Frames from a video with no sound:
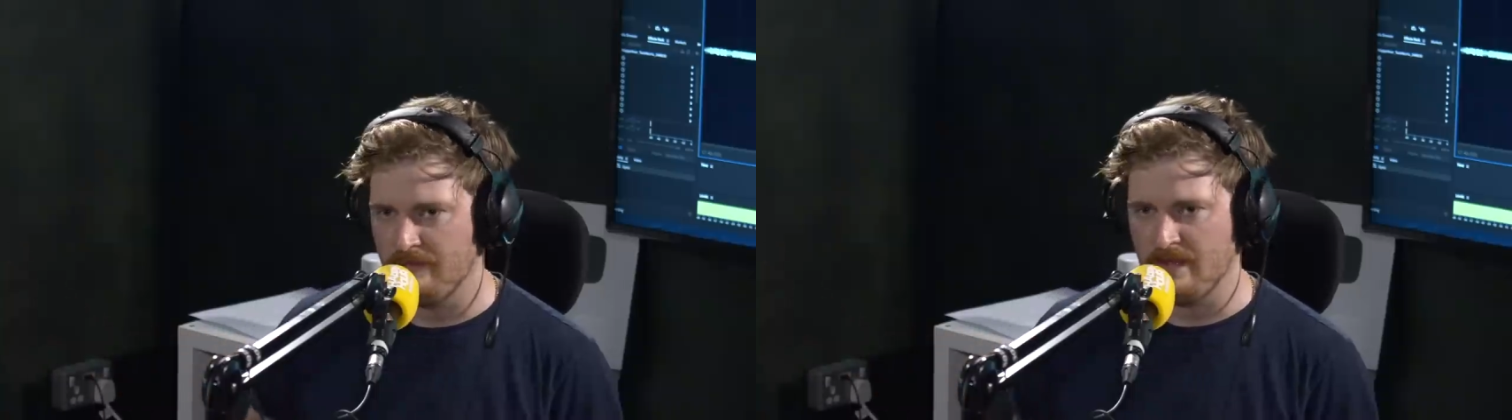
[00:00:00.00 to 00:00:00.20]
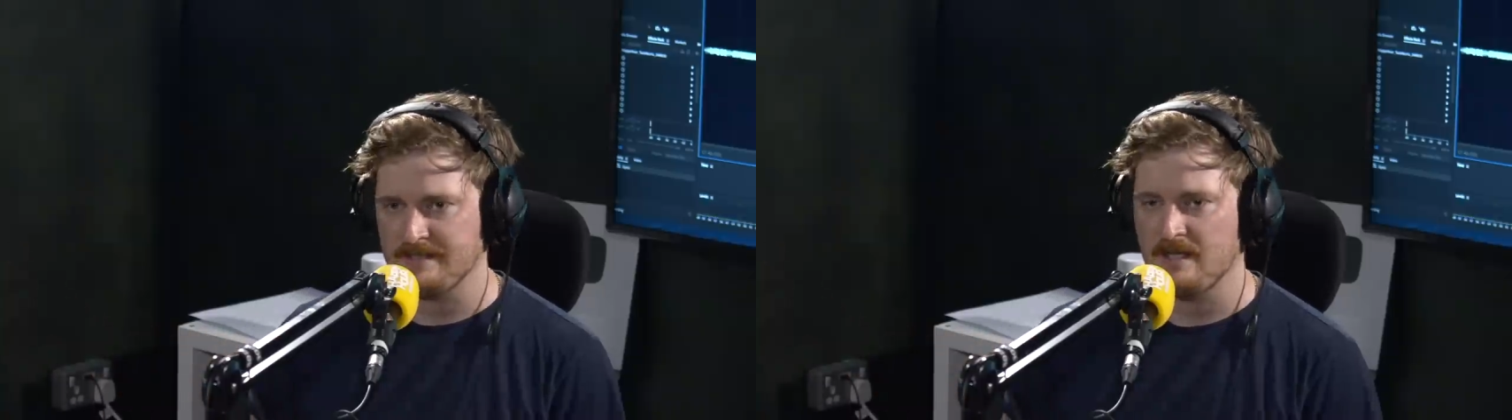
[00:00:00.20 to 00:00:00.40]

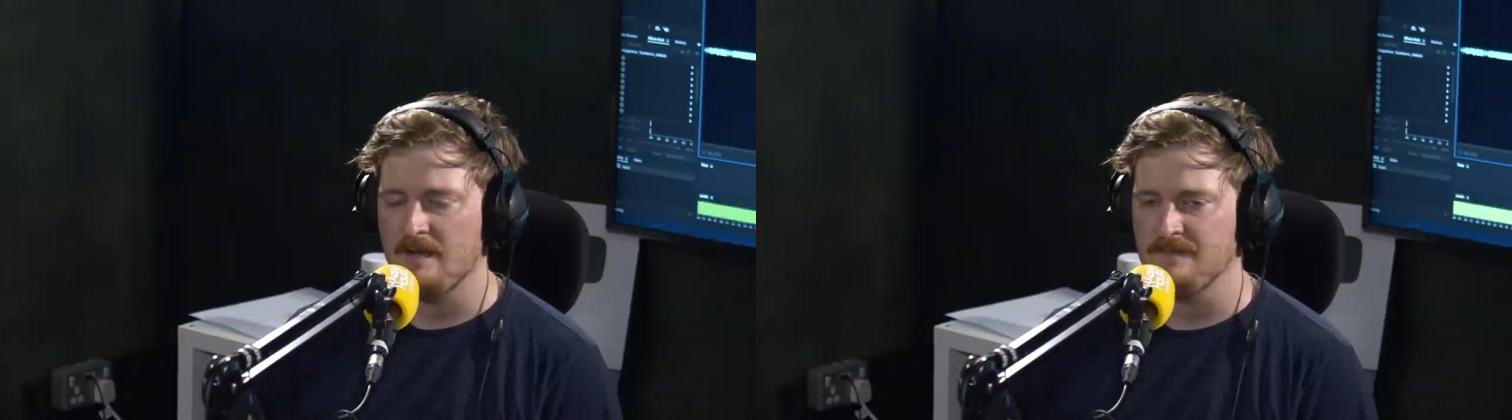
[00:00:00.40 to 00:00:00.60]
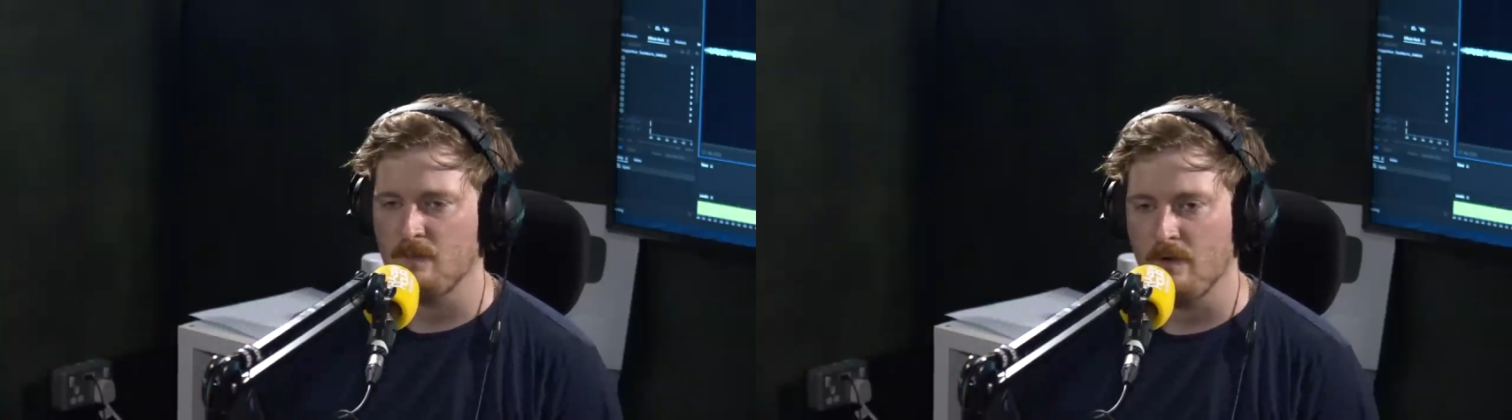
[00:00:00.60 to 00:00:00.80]
for that
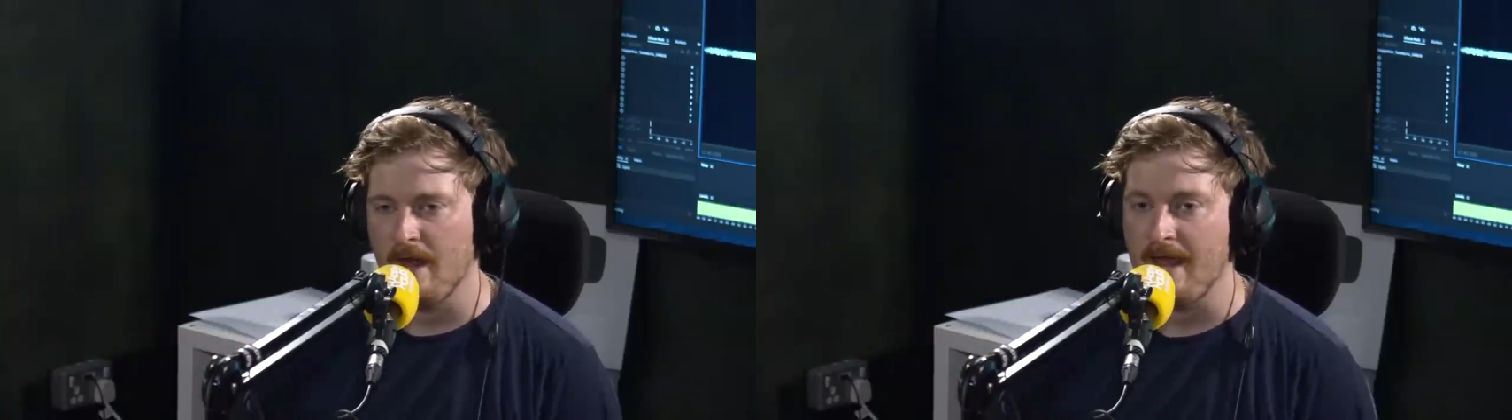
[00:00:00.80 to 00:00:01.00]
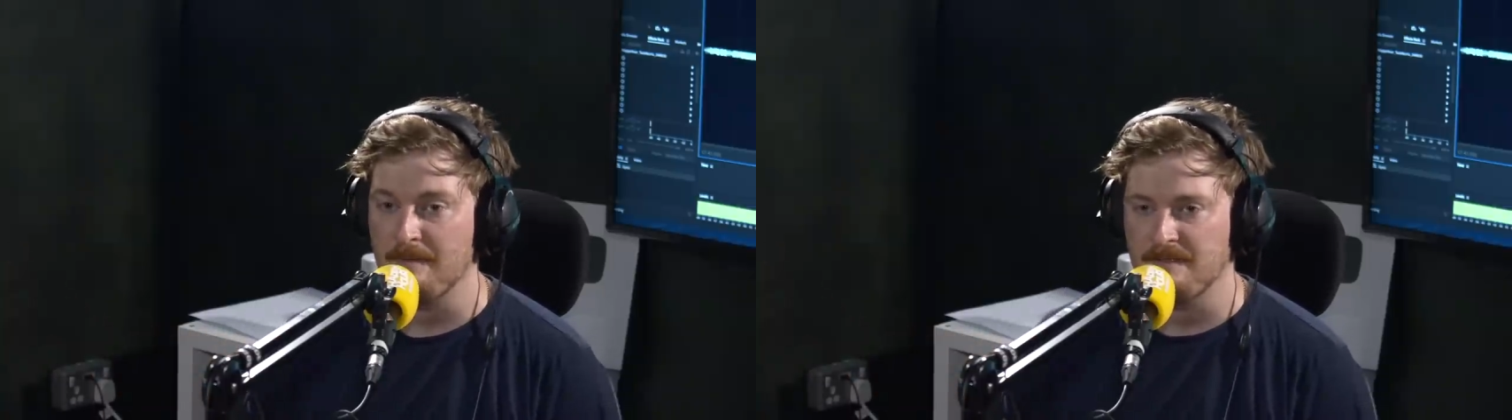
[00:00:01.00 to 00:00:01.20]
time. So we
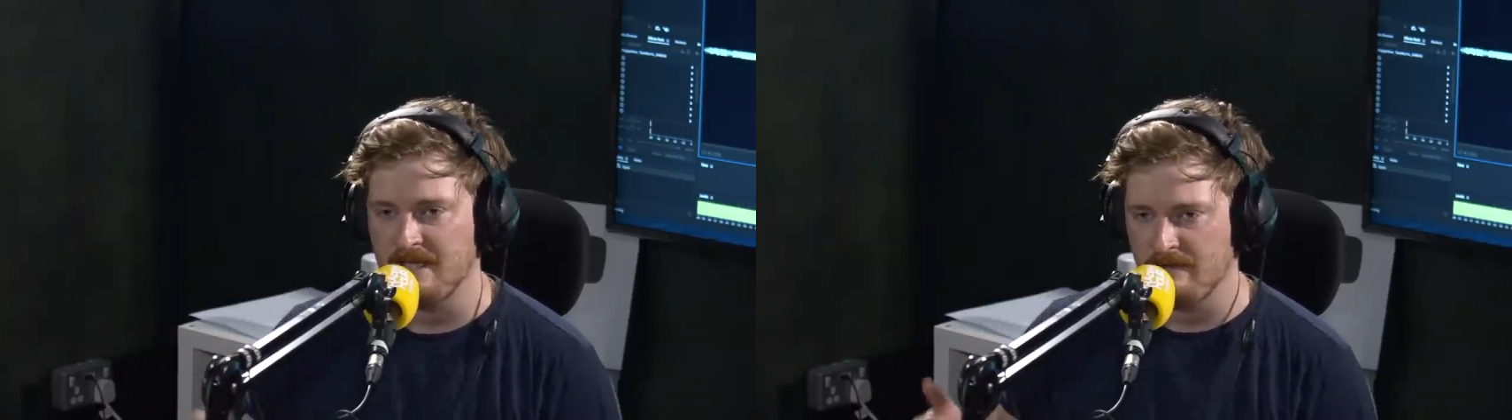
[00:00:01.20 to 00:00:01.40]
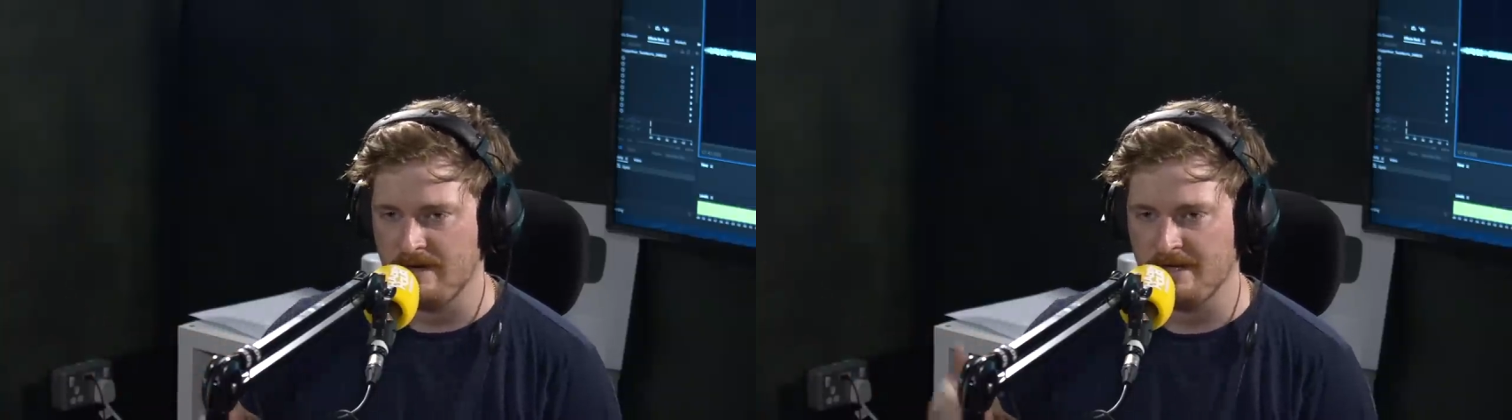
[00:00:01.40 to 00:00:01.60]
weren't able to
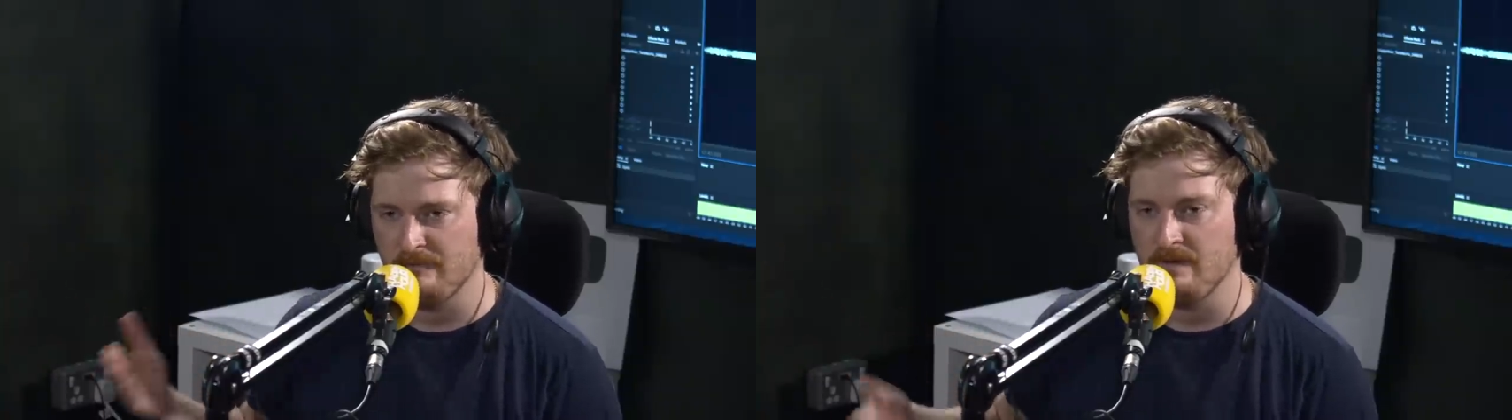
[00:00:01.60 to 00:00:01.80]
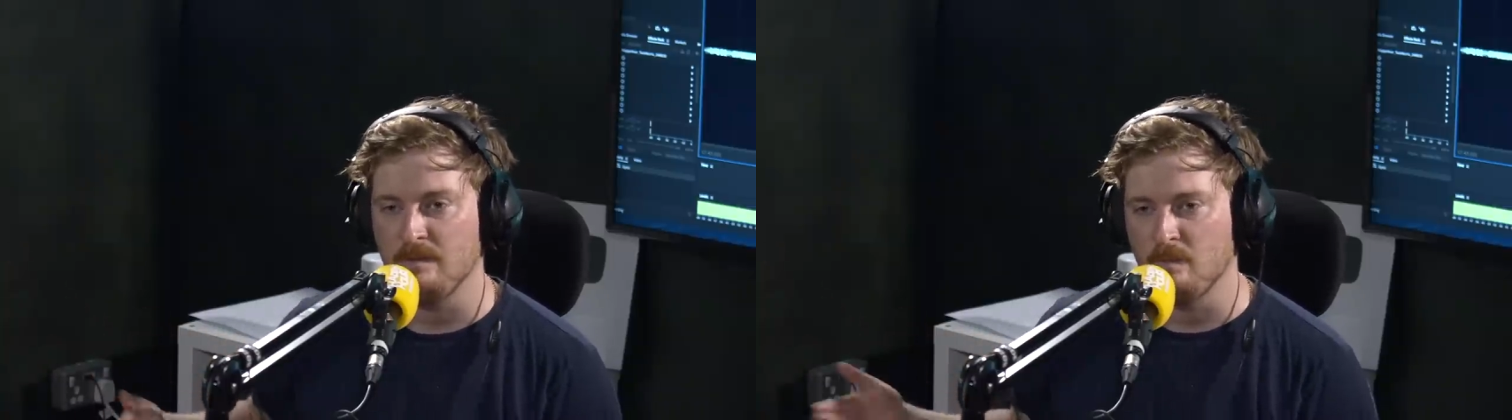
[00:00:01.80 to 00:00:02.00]
get a regular
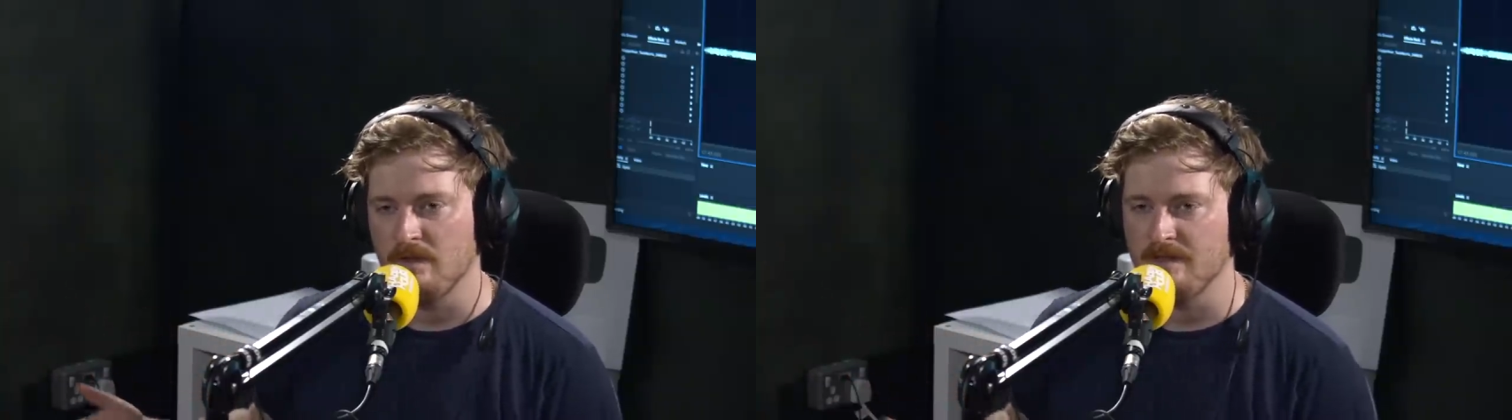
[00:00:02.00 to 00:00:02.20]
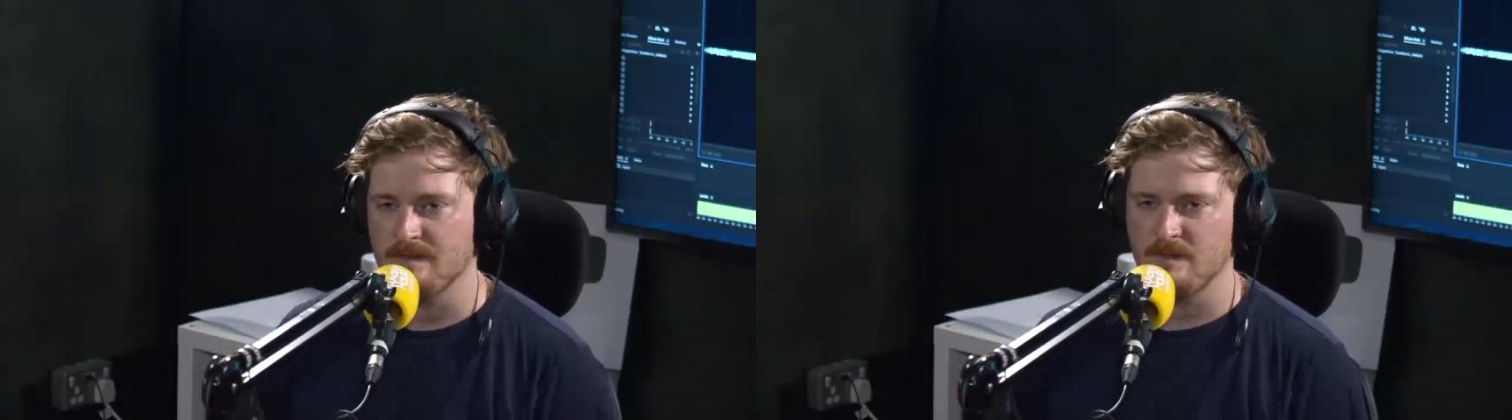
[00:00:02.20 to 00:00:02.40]
rhythm with
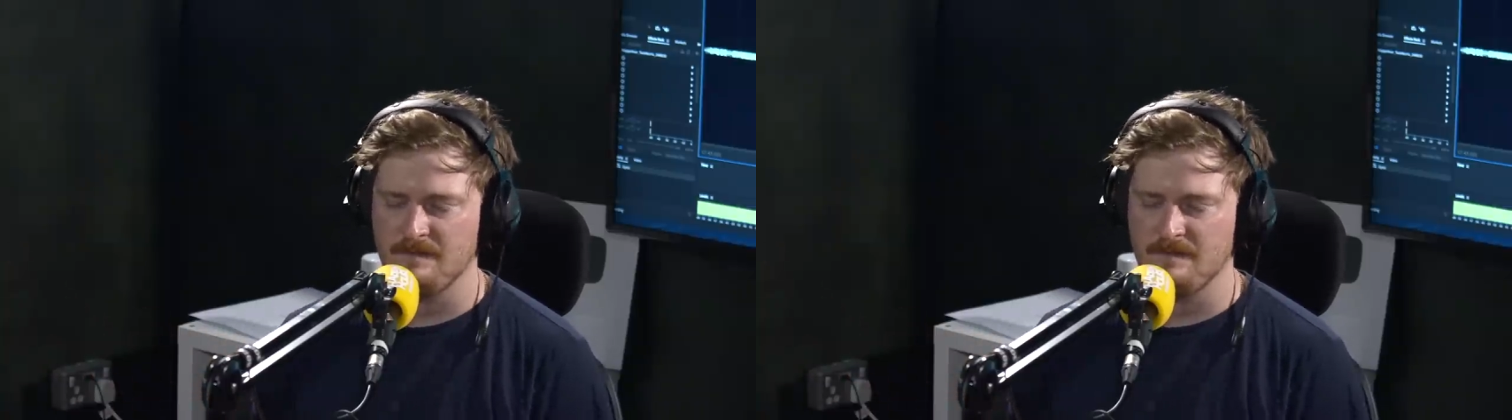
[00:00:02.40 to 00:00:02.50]
it. So which